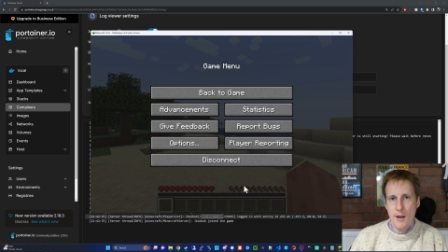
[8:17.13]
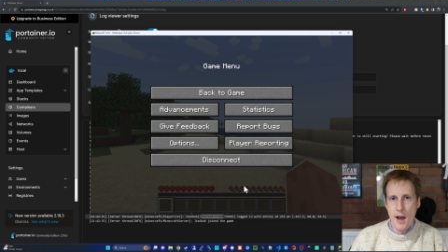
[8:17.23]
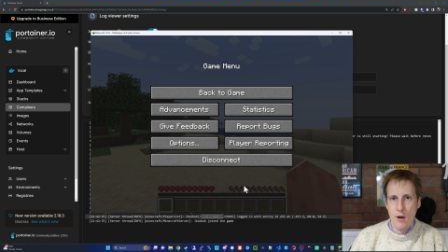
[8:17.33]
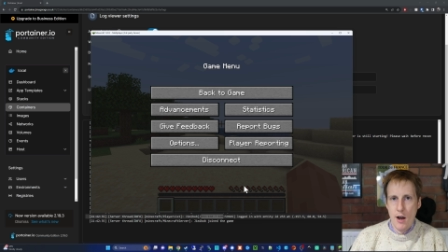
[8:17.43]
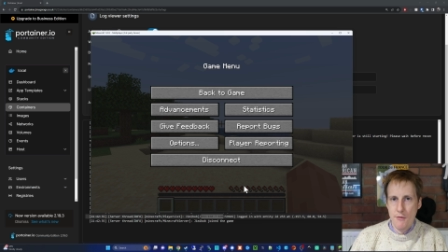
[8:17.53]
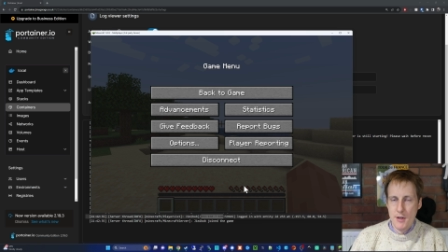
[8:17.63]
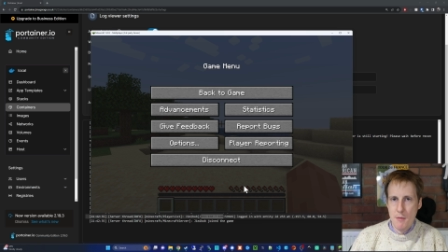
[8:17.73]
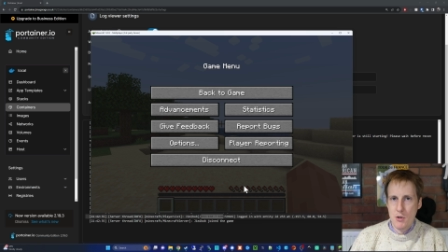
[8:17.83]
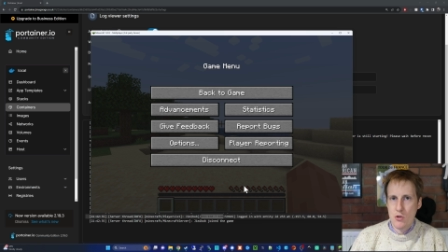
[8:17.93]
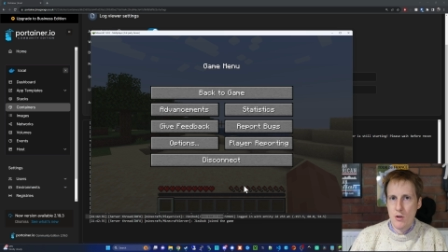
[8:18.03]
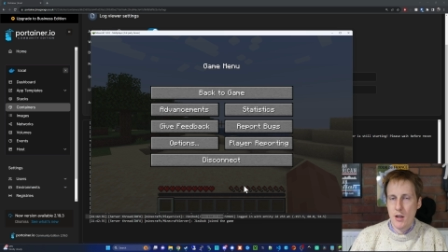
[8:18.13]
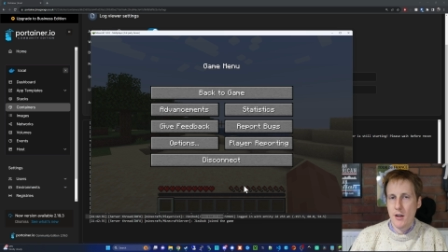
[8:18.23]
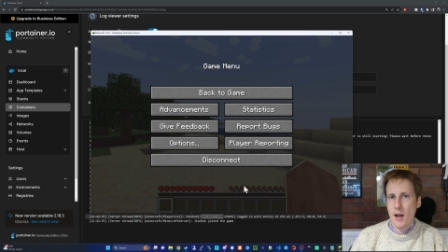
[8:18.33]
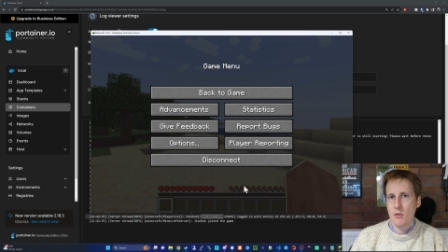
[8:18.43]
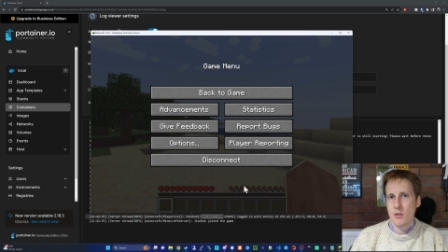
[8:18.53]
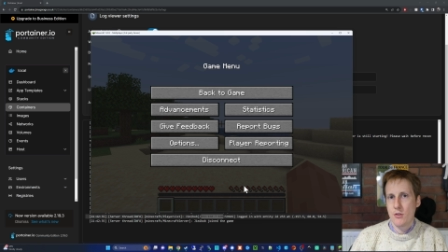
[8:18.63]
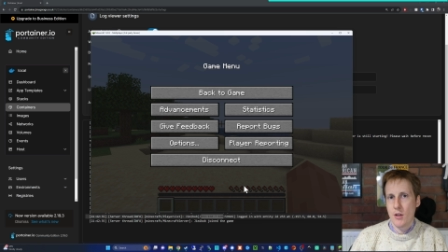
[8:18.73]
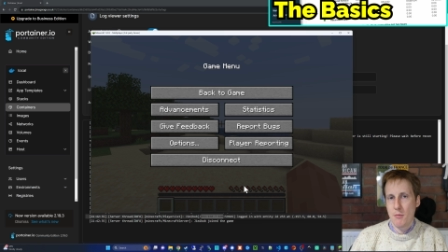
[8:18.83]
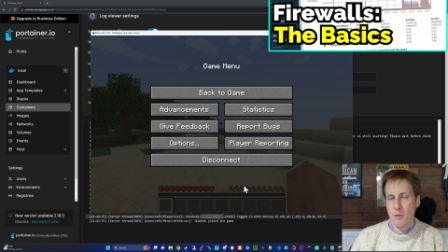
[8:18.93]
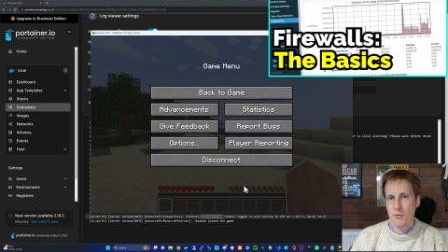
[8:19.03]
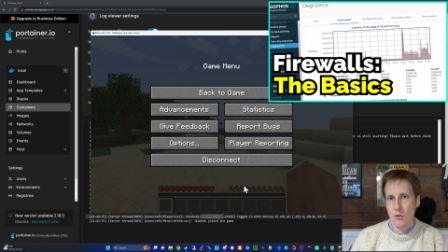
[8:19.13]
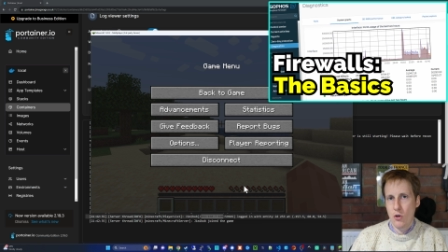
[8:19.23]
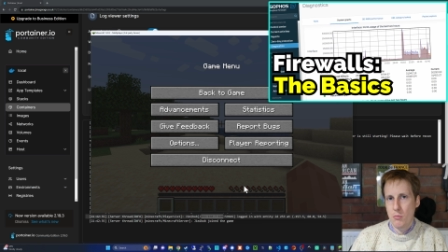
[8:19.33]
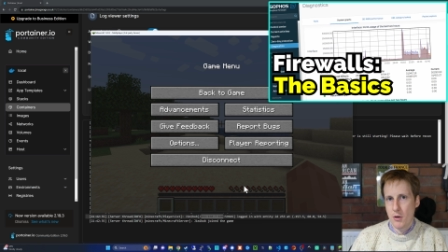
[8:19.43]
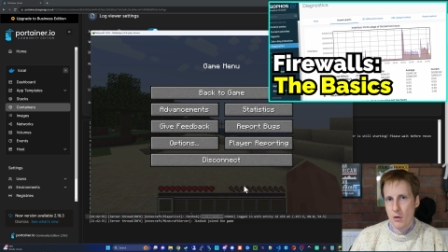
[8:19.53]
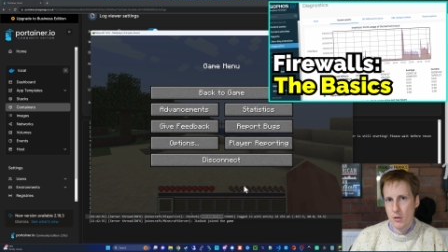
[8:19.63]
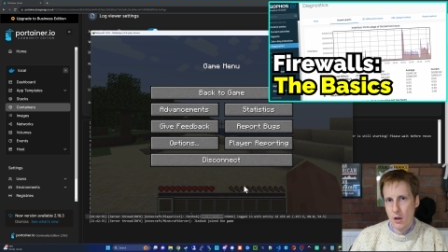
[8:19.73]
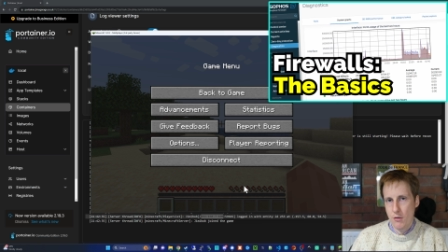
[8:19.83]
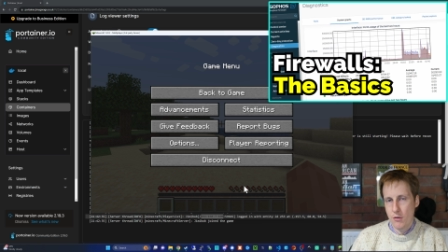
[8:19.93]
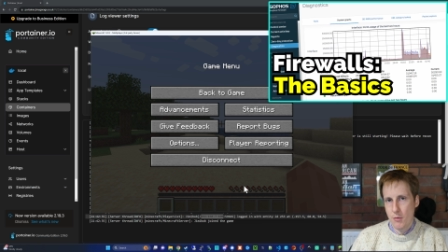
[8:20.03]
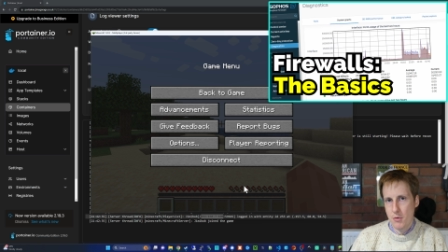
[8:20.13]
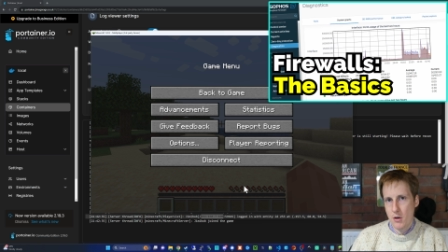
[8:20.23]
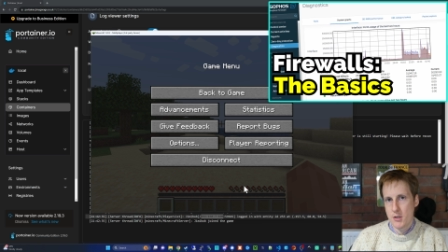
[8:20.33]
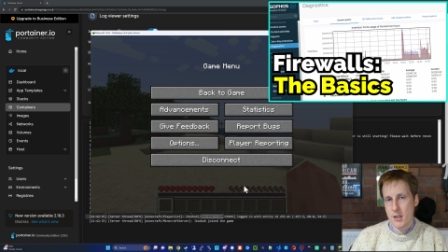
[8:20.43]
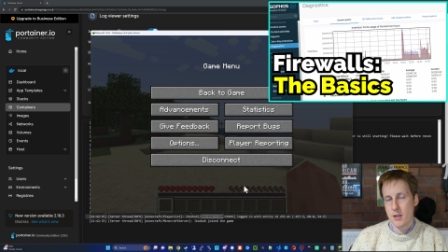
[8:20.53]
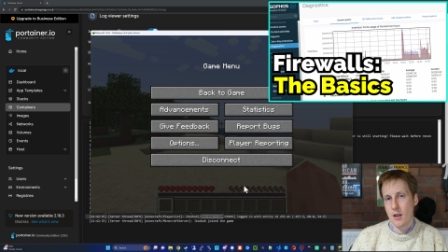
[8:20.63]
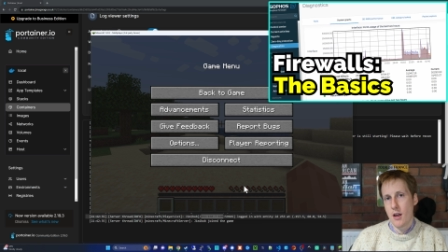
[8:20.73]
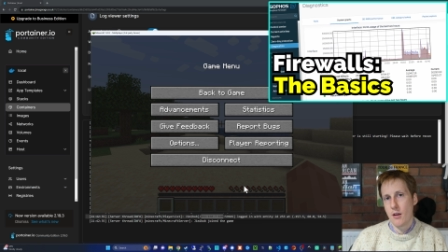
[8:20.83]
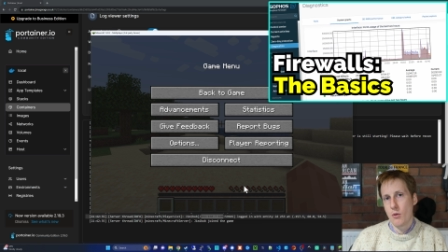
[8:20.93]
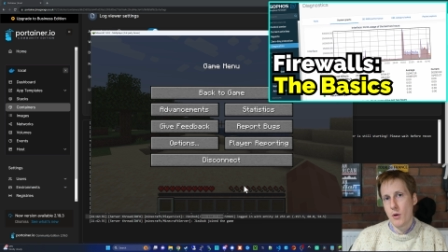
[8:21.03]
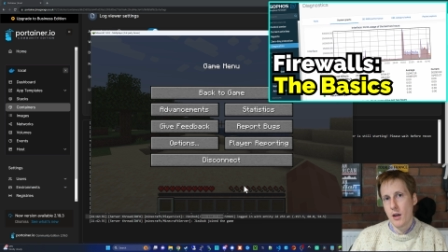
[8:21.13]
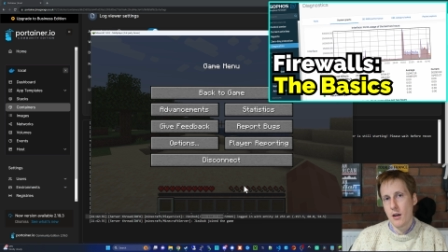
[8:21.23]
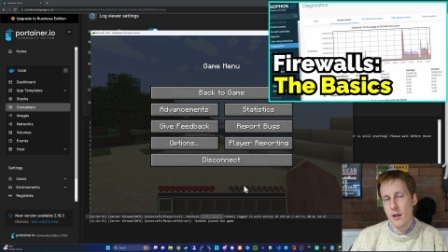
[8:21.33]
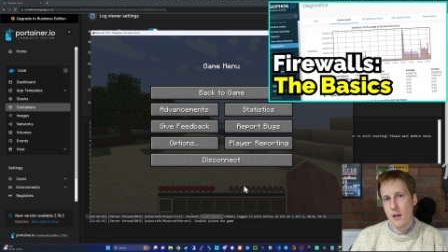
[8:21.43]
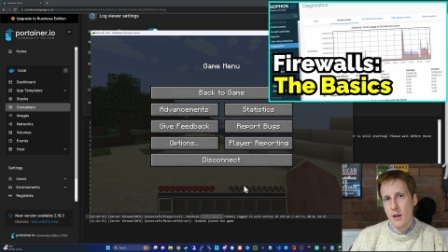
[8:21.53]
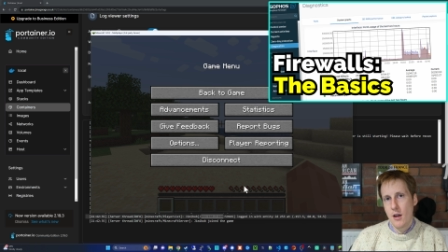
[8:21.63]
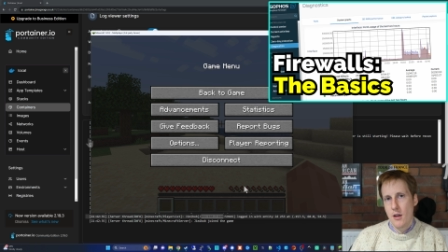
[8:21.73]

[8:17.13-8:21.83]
Now, I've demonstrated how to do that before, but I'll go through the process again quickly.